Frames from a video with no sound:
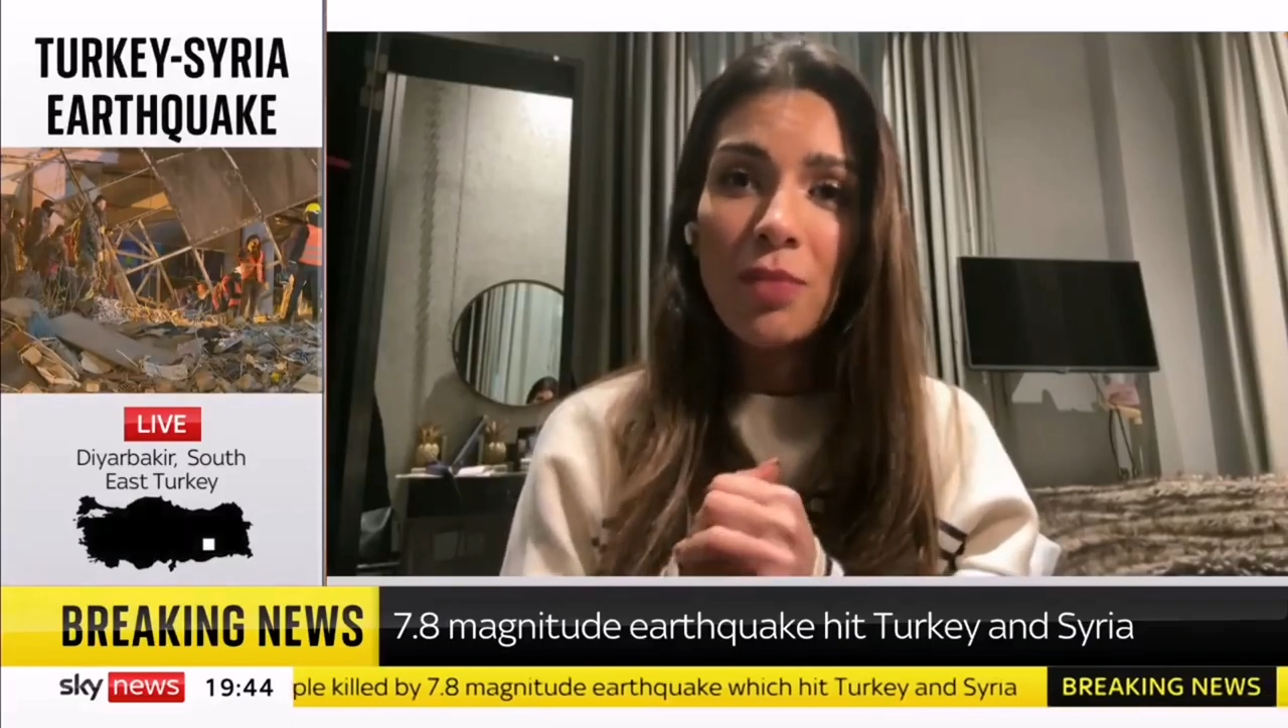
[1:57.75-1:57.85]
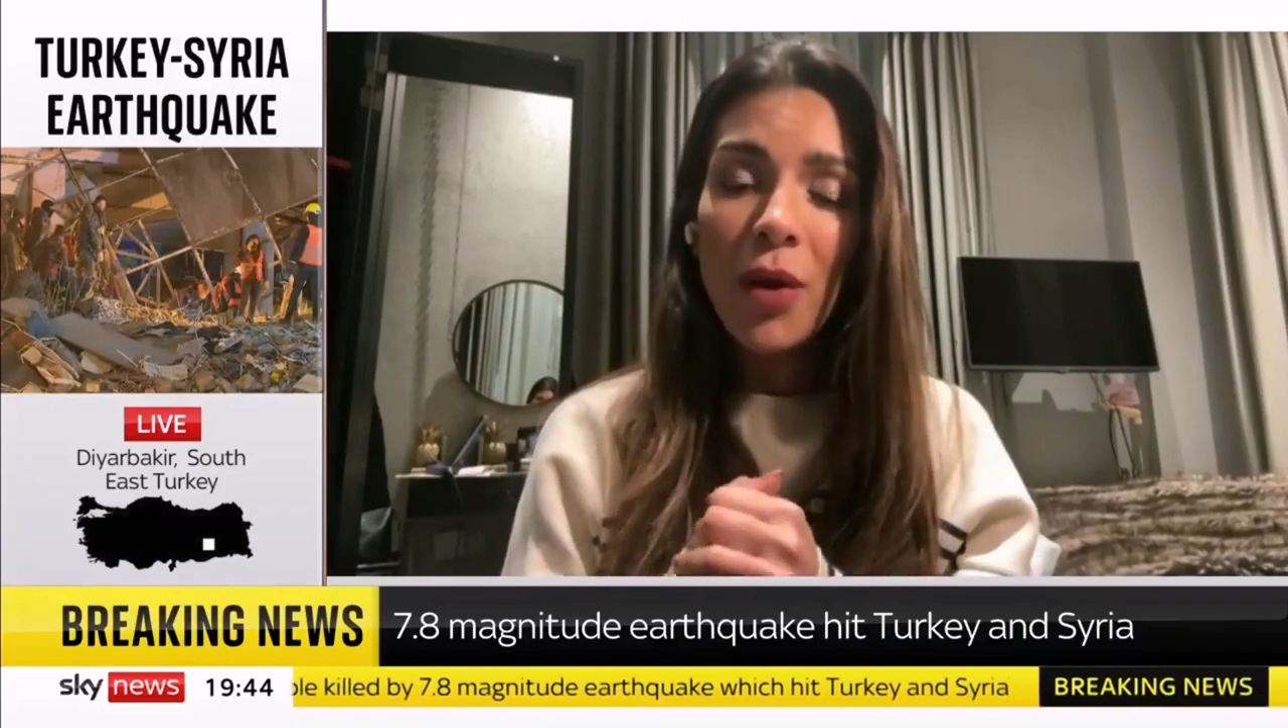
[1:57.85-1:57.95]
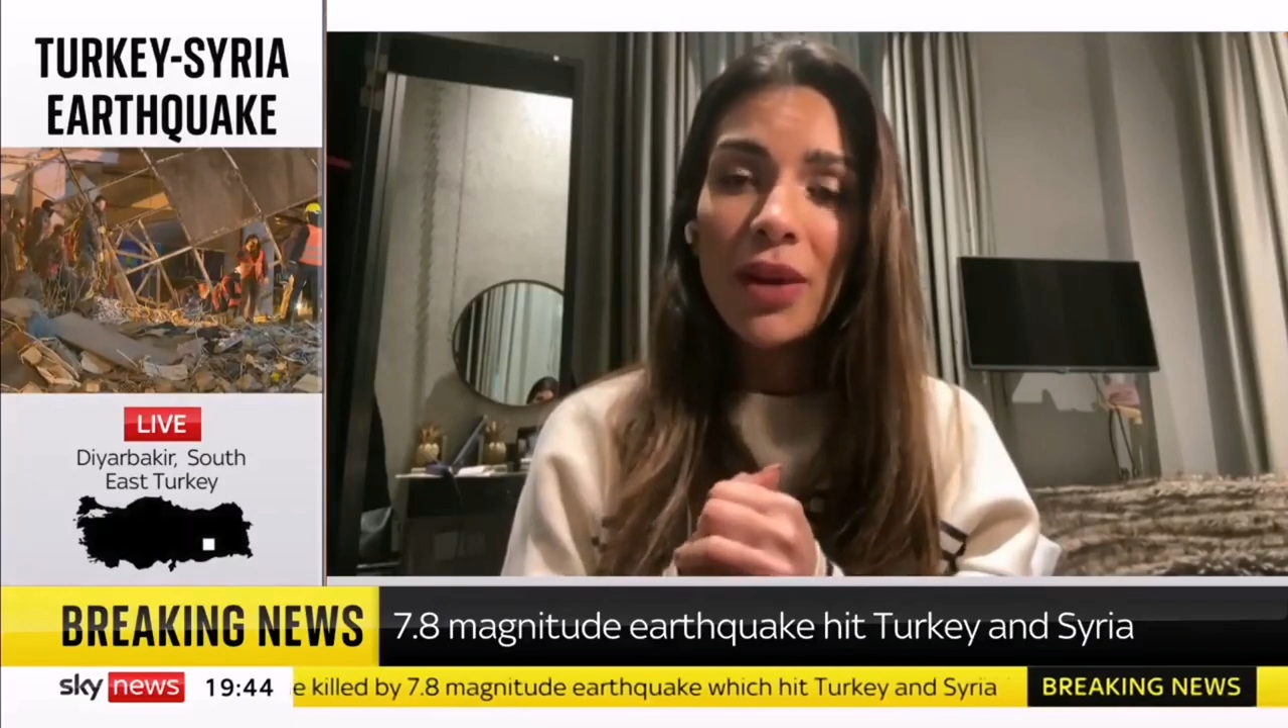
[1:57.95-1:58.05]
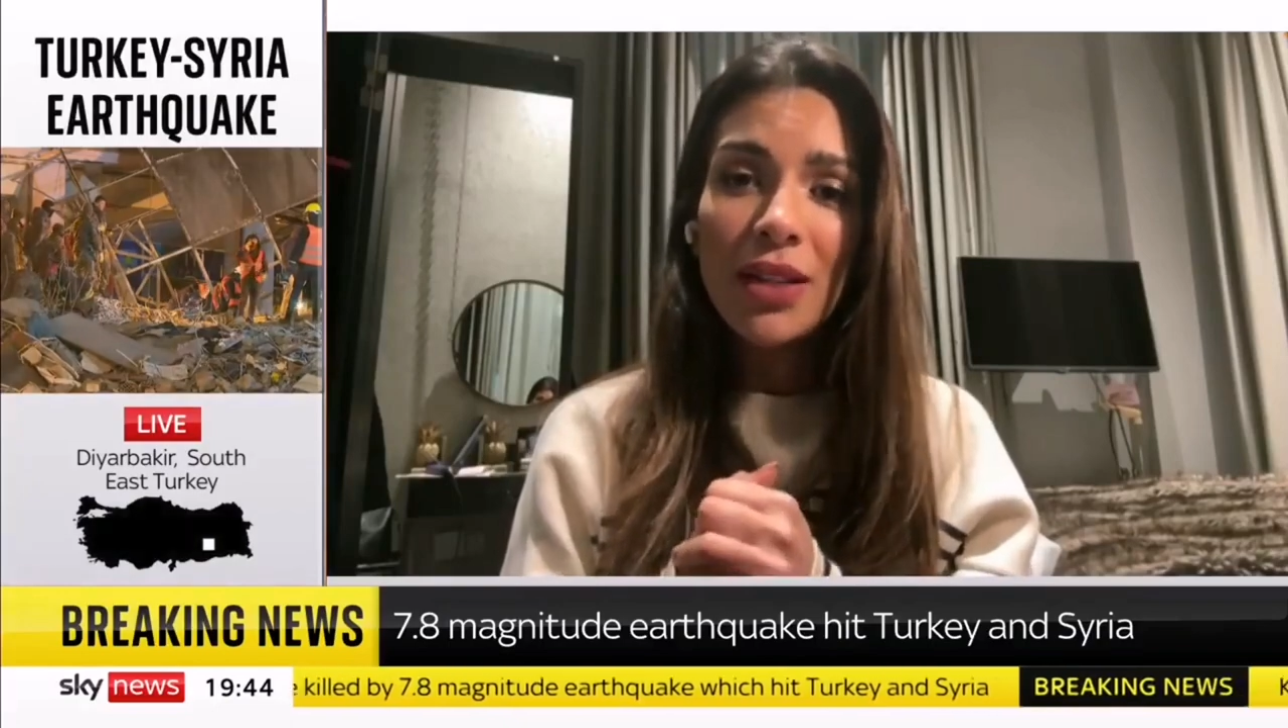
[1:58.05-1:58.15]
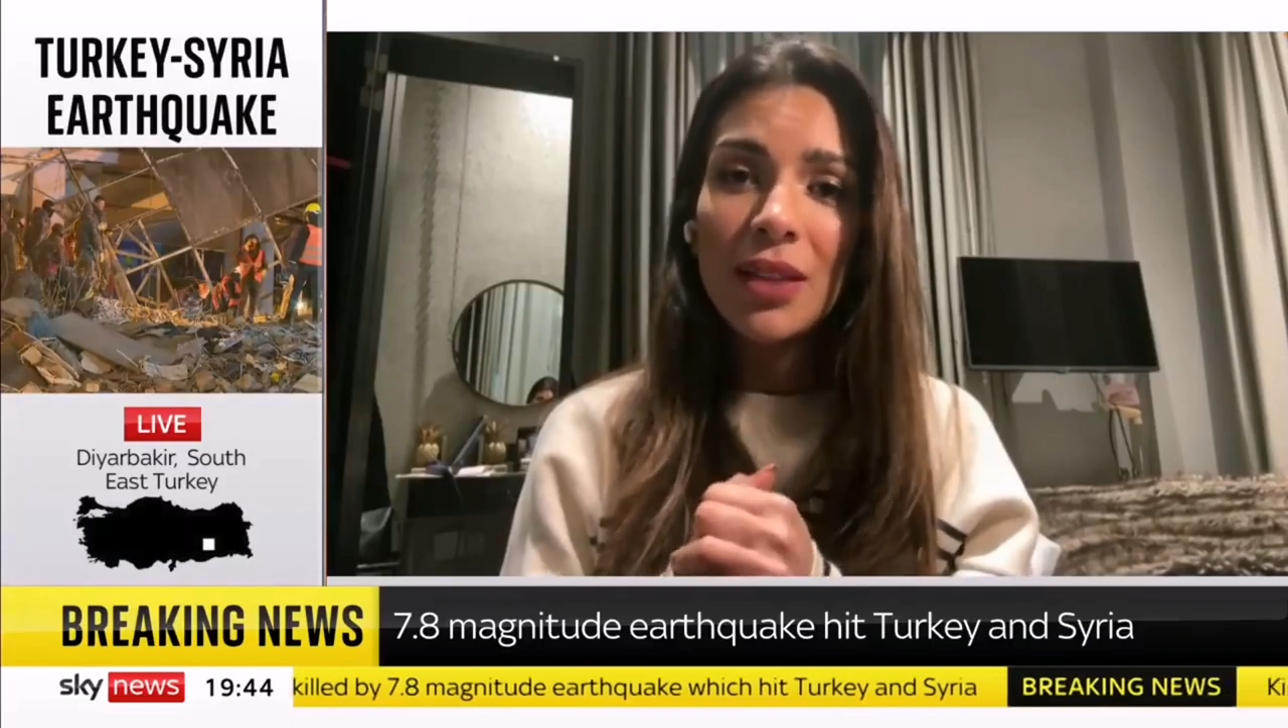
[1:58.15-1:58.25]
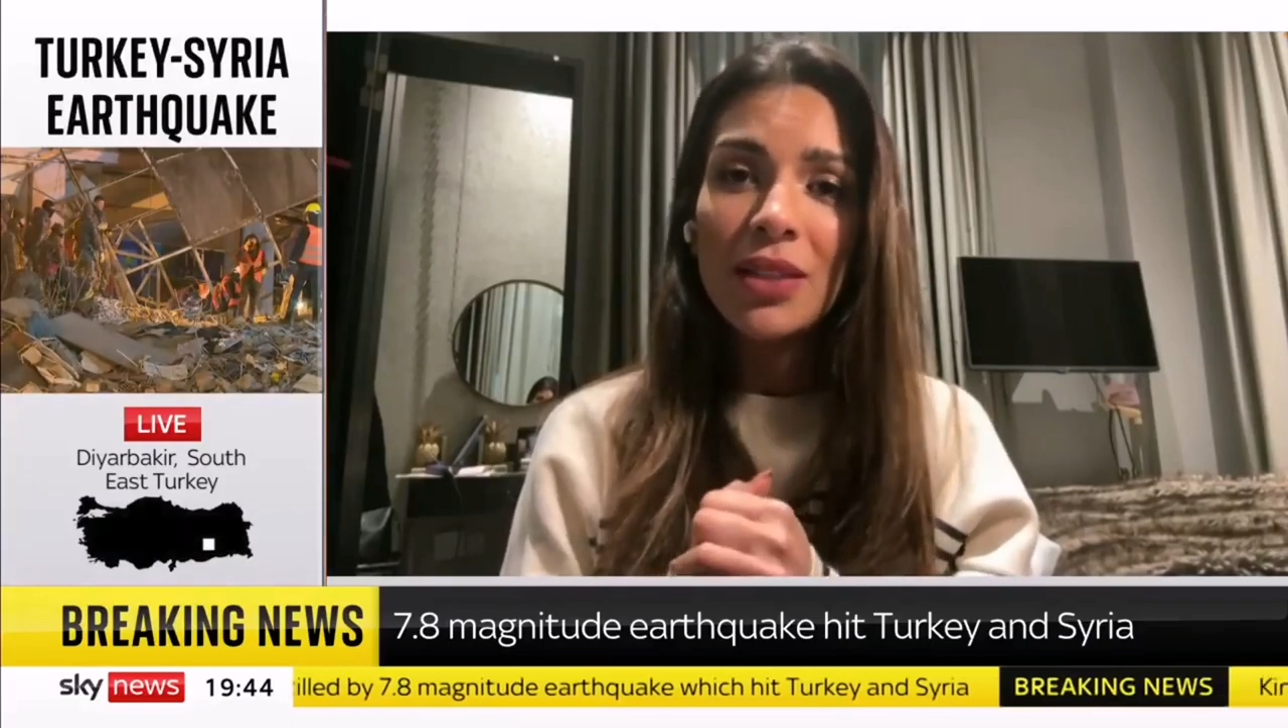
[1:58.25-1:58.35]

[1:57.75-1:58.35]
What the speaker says: buried